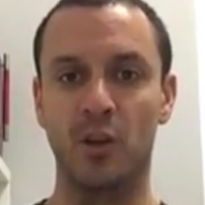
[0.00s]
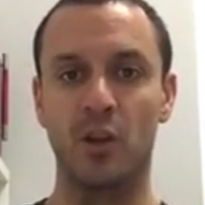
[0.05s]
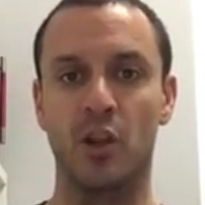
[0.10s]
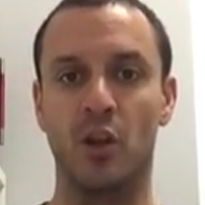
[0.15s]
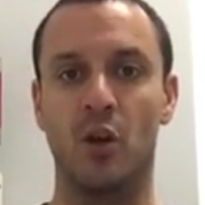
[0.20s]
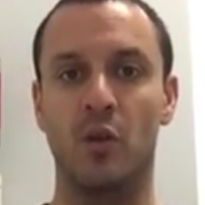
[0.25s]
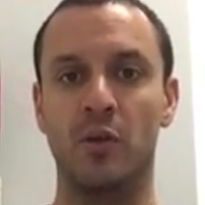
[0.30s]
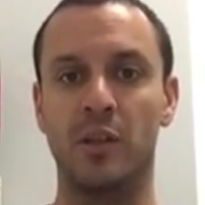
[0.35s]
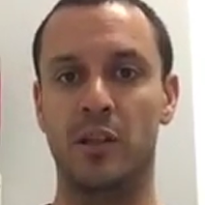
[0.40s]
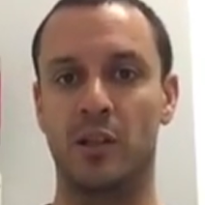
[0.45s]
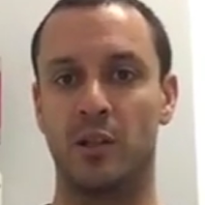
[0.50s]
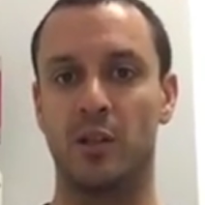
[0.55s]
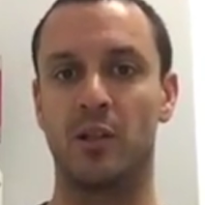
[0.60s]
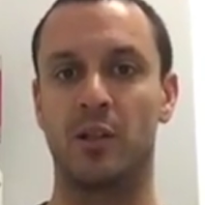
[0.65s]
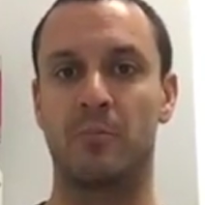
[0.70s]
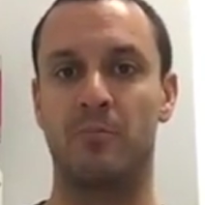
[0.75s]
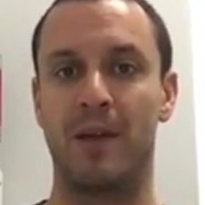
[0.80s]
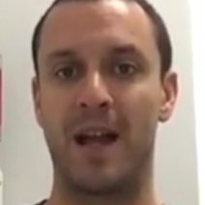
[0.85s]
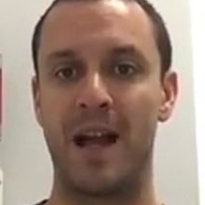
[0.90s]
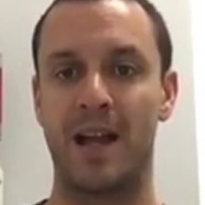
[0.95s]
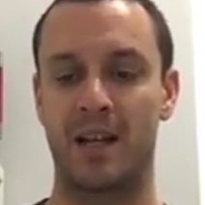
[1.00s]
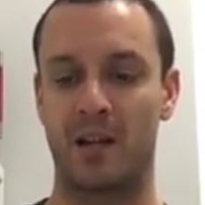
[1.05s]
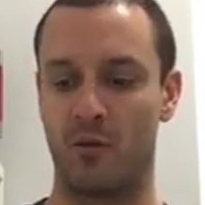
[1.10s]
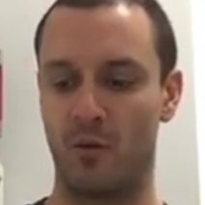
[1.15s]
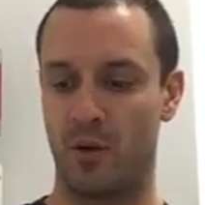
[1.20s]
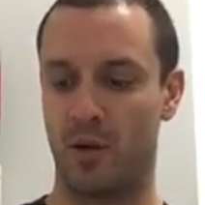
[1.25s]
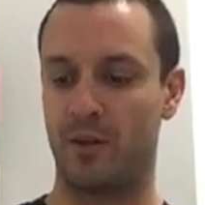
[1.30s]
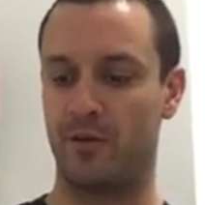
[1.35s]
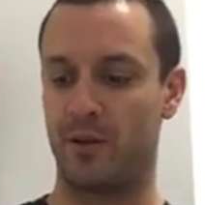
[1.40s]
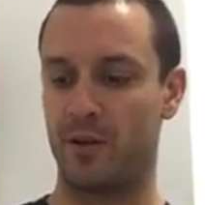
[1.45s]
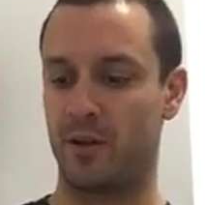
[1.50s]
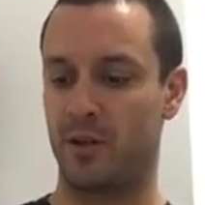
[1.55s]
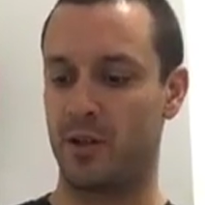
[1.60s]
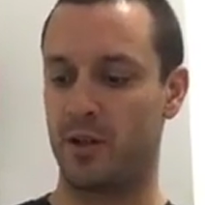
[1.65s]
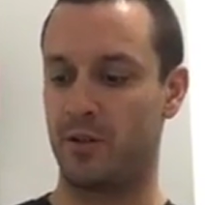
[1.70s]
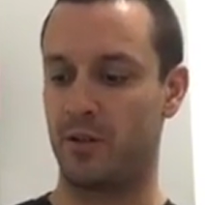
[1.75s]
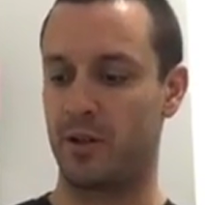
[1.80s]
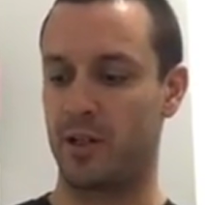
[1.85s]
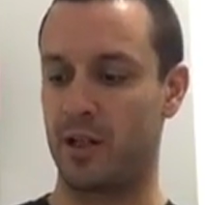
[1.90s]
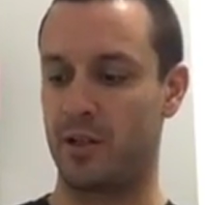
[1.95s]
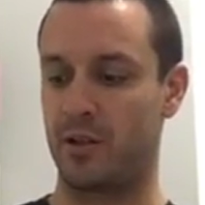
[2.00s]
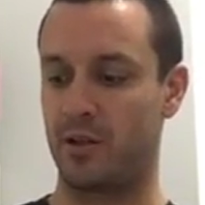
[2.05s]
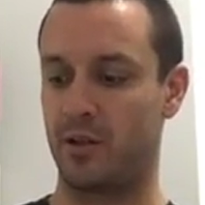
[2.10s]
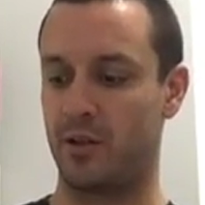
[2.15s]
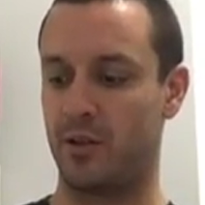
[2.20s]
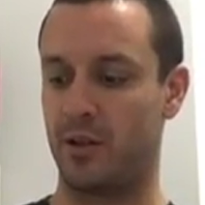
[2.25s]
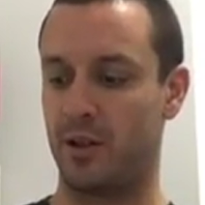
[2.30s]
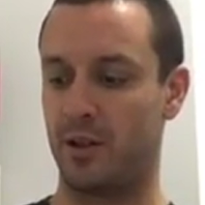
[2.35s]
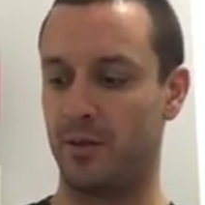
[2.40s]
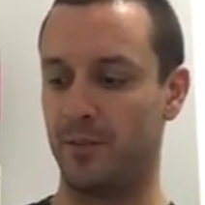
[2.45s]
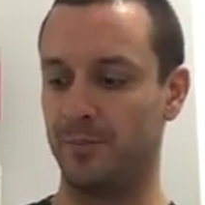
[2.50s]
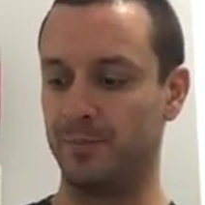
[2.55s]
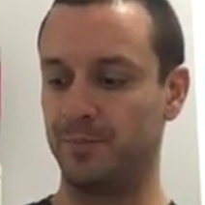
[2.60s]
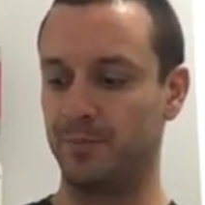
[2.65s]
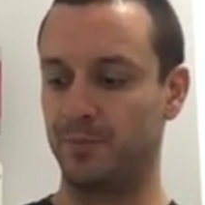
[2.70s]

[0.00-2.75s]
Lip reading: you always look back at whatever you're doing and you're going,